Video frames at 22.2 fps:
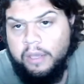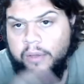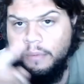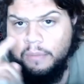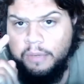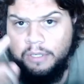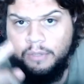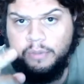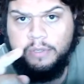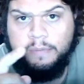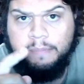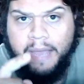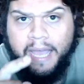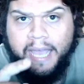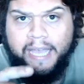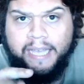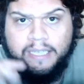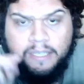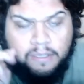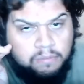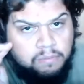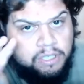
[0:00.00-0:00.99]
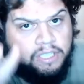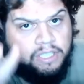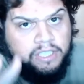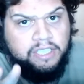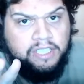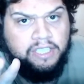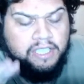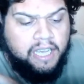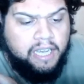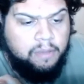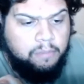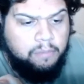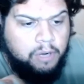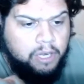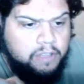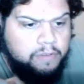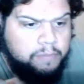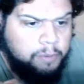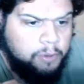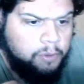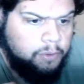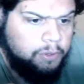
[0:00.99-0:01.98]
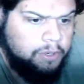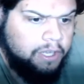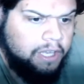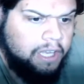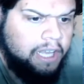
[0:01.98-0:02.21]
which was Metis, which is the second one he's pulled,